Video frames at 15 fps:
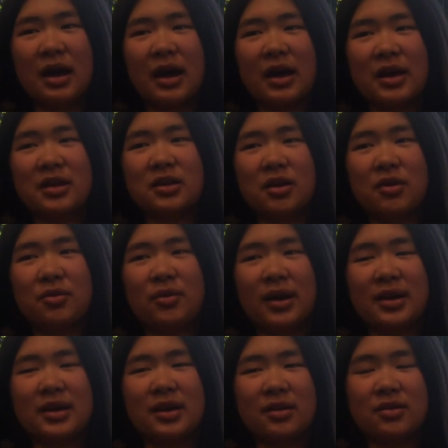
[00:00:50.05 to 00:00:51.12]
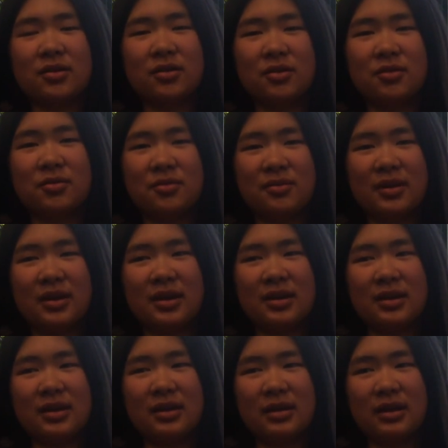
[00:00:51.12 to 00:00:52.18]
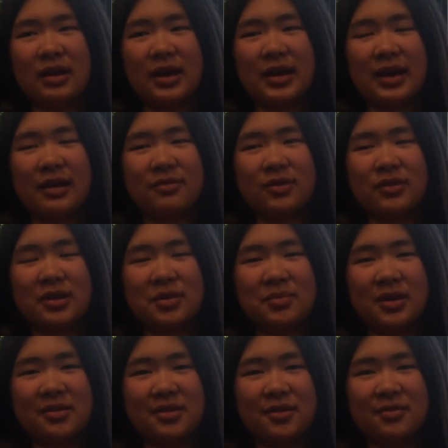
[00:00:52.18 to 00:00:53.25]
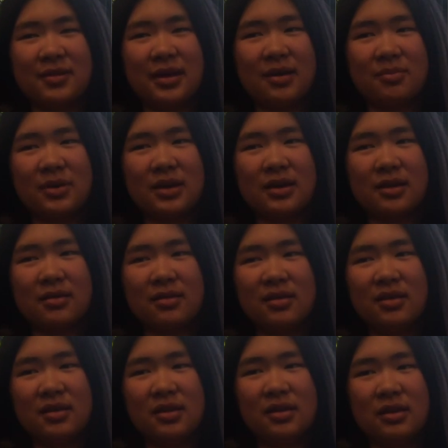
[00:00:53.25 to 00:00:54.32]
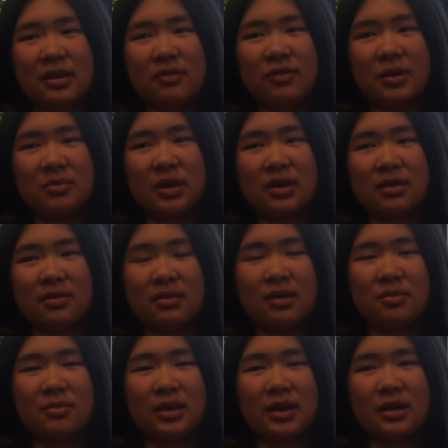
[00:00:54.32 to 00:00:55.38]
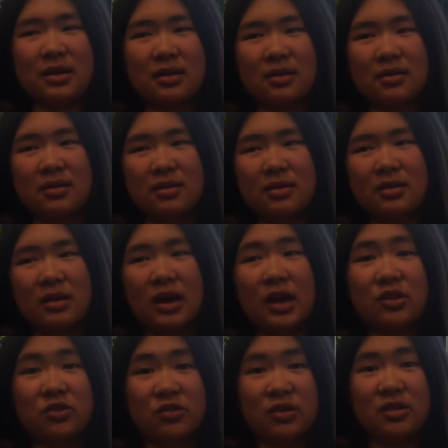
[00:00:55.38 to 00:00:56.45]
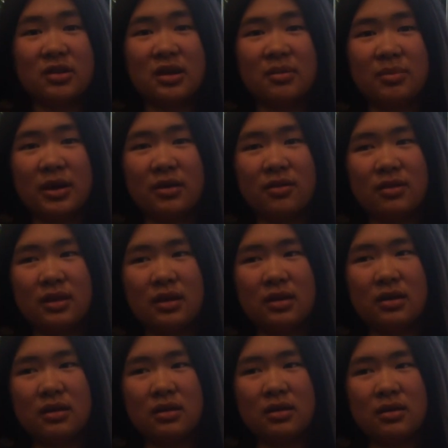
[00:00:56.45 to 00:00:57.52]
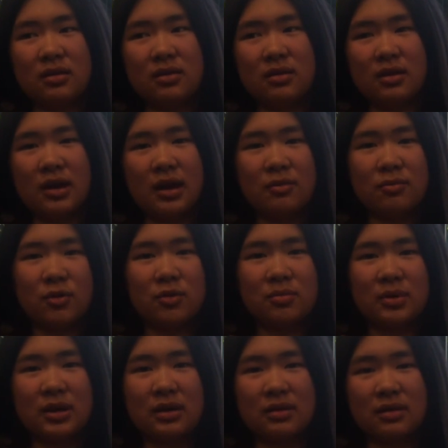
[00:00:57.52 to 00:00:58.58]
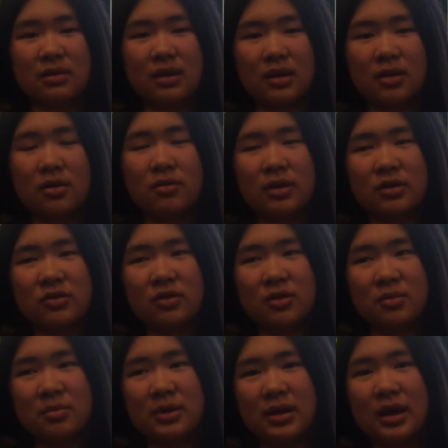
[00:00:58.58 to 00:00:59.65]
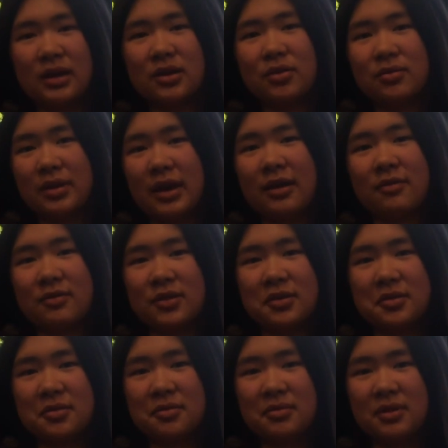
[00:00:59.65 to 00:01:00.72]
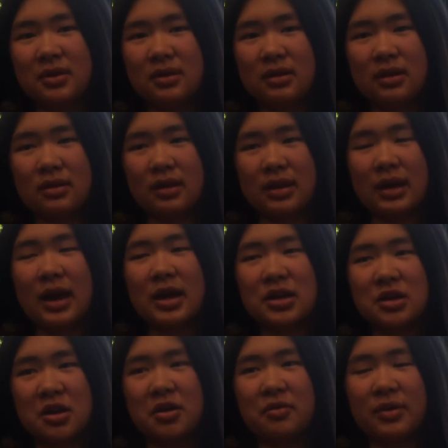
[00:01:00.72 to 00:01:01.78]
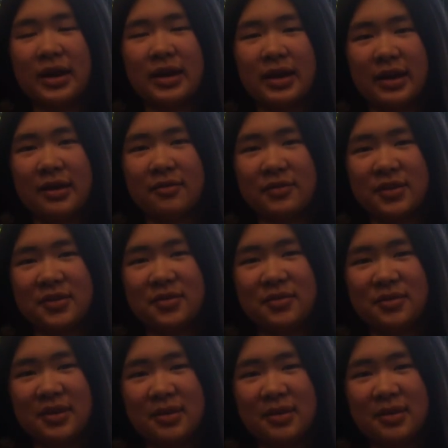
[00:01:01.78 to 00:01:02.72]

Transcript: I know I can too, and I have to tell myself that, because if I make it seem like I should get better, then I won't, because it's like, oh, I should, but I don't have to. It's like, I know I have to.